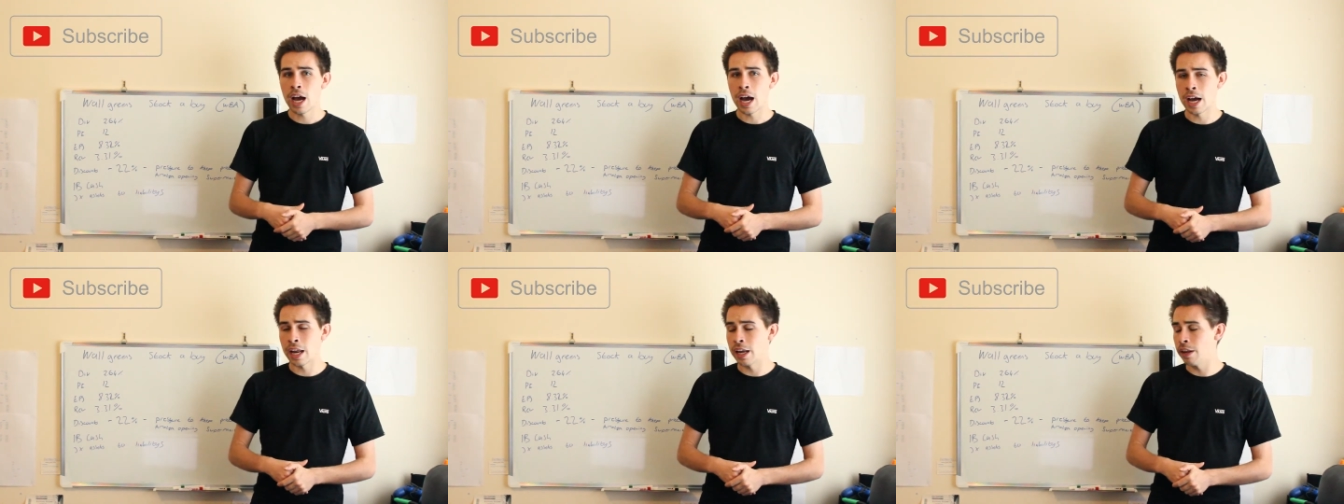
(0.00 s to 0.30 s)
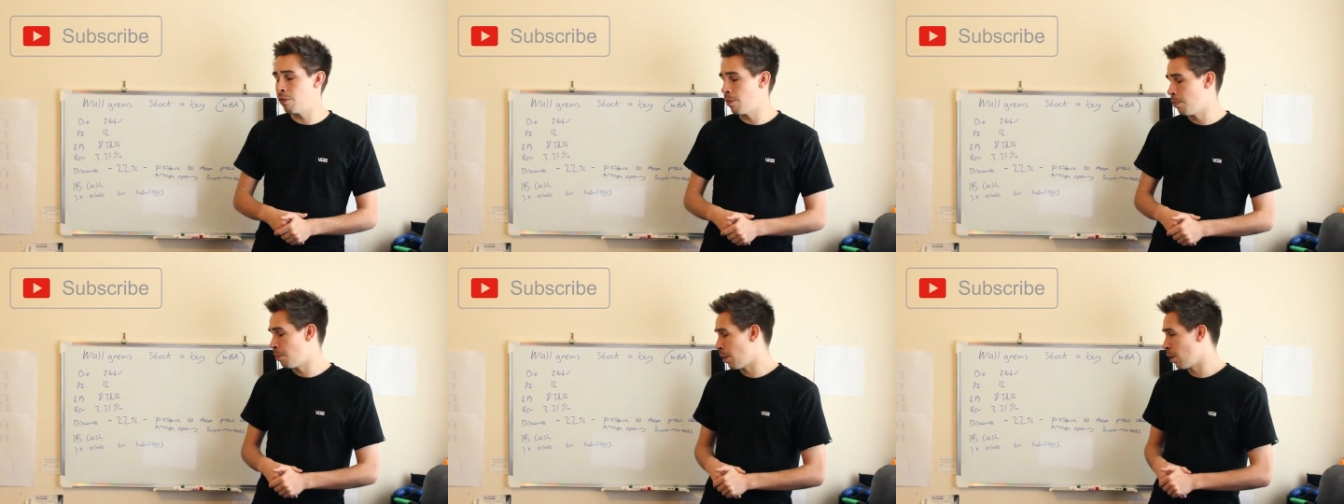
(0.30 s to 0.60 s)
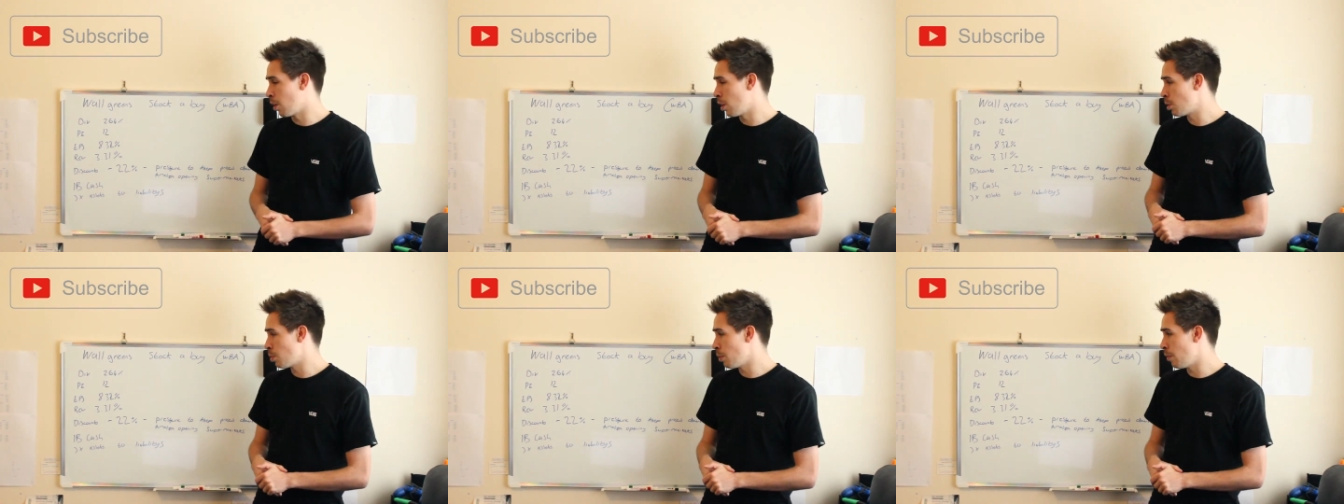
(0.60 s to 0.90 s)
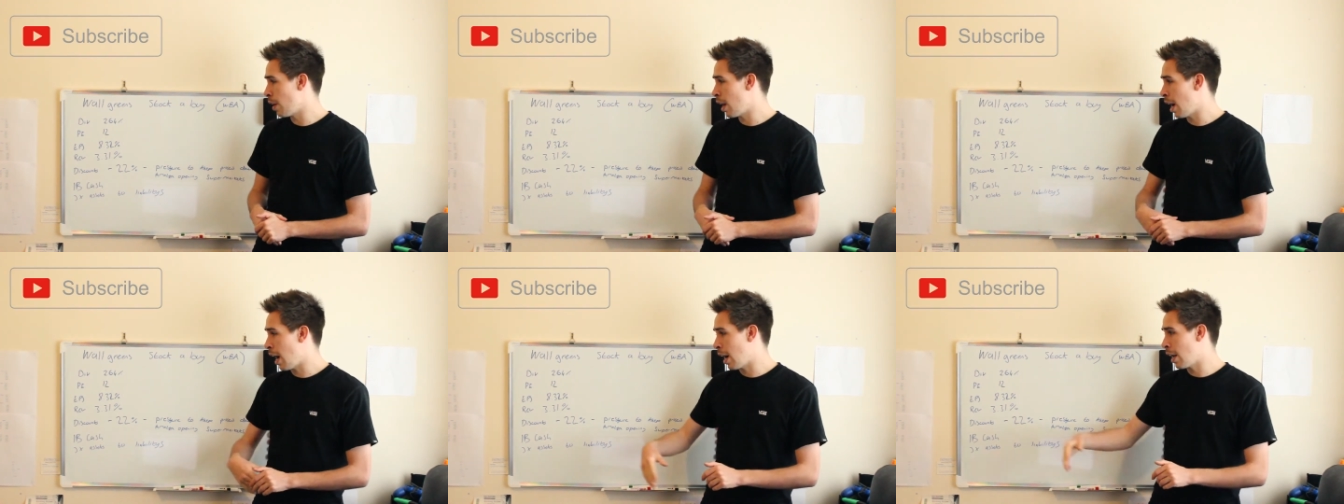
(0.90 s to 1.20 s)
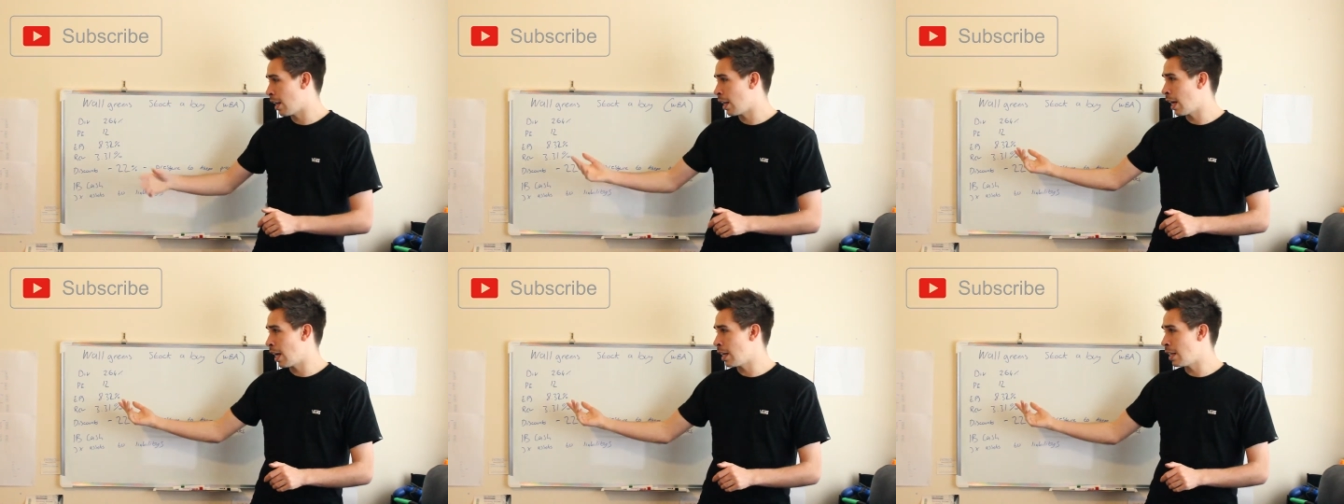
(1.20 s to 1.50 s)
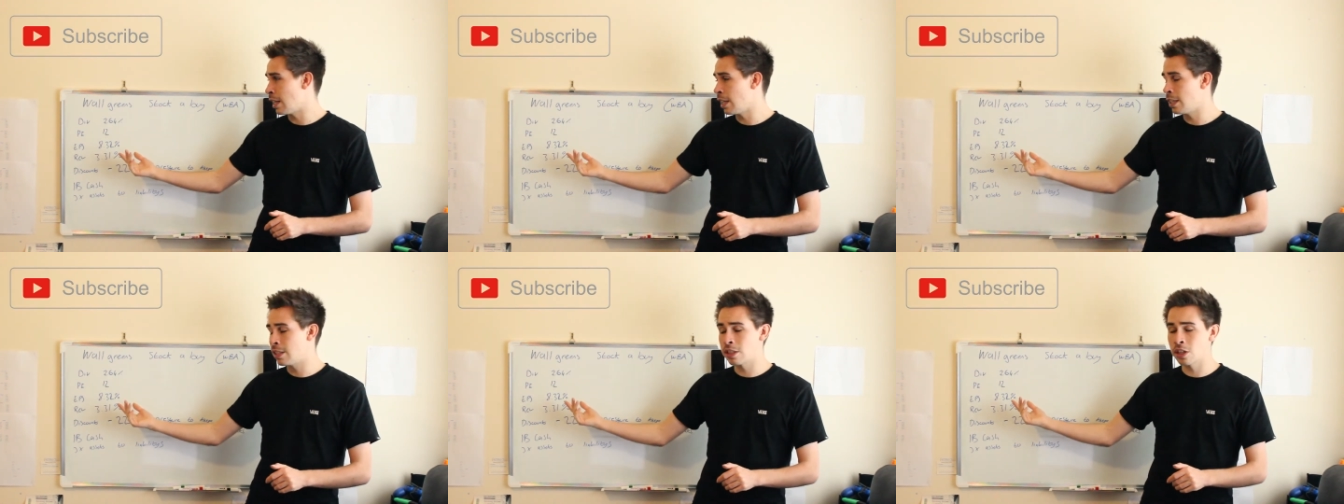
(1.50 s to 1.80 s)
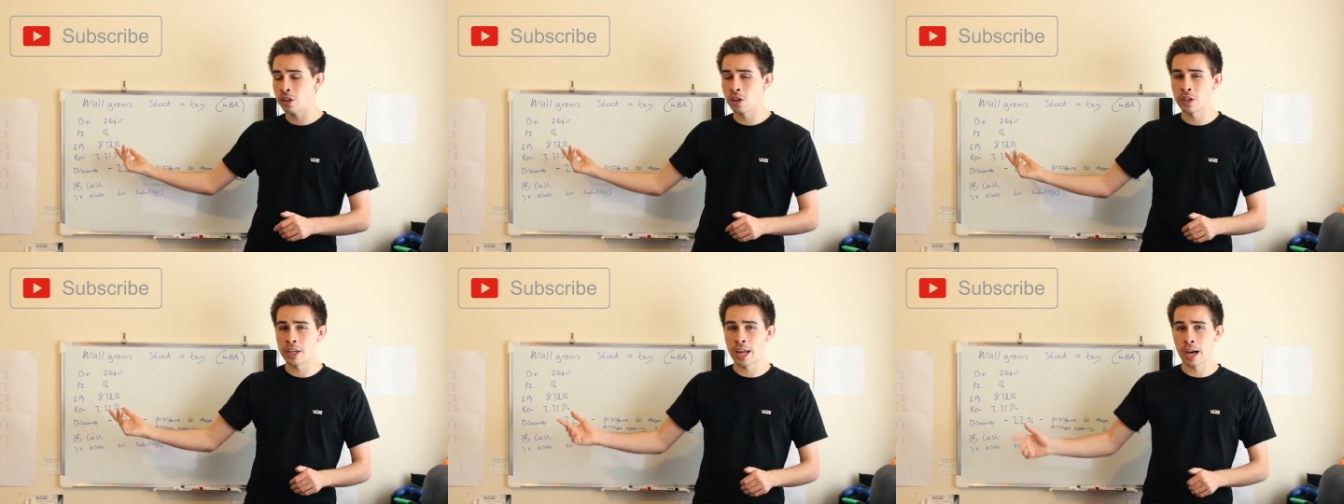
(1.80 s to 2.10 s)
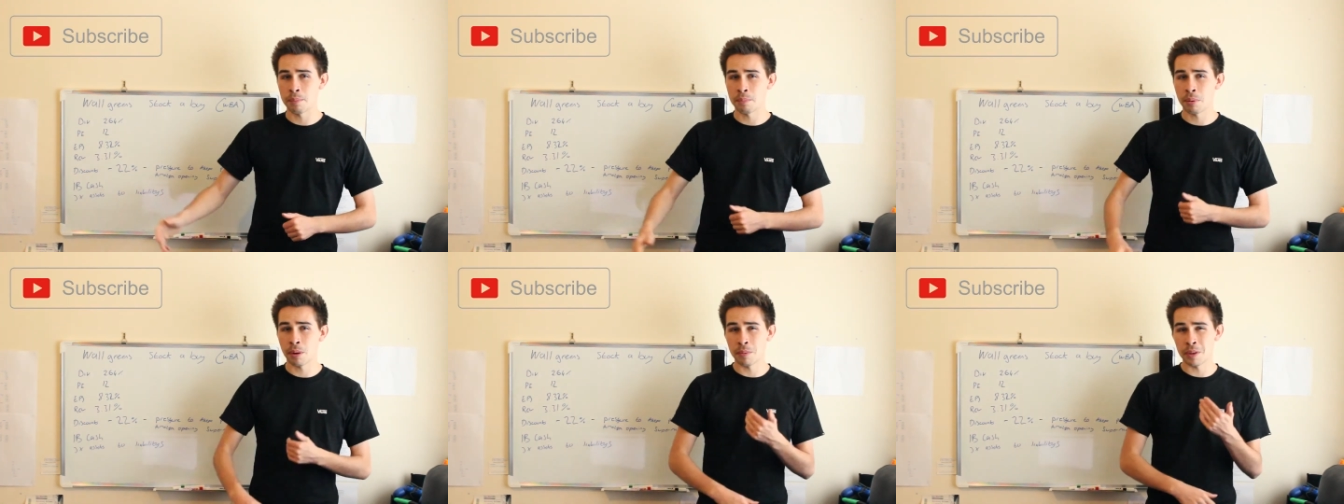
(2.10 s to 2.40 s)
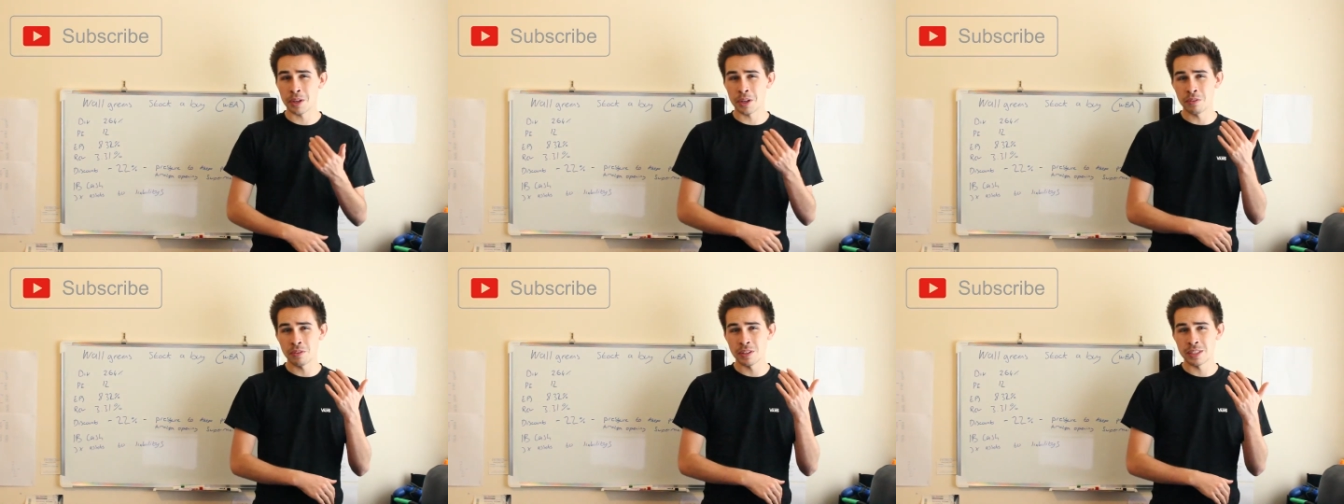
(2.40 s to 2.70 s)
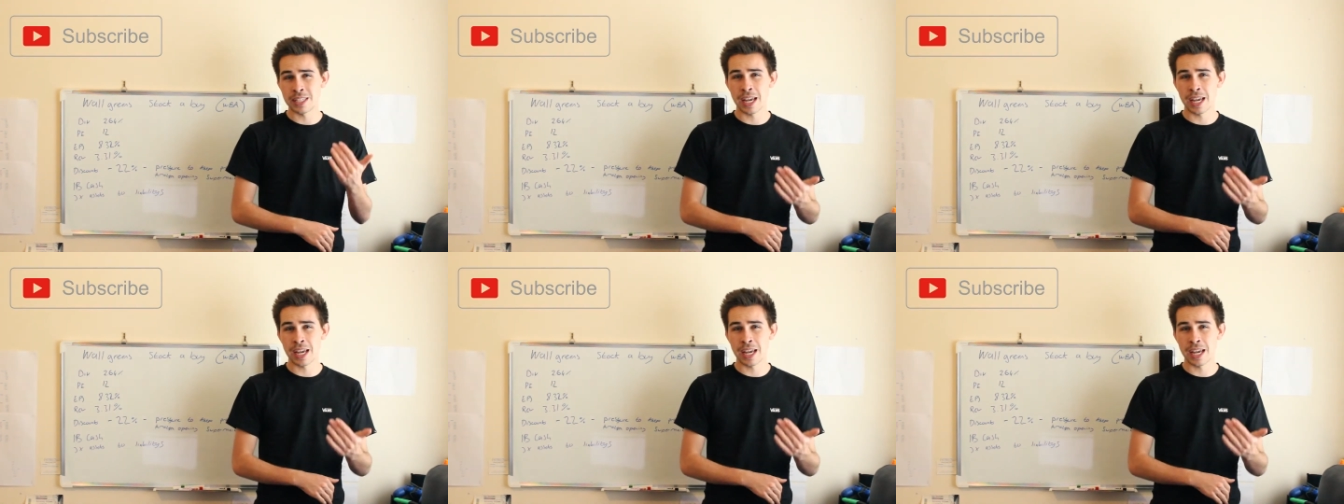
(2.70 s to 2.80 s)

And if I'm honest with you, I'd like this to go down probably another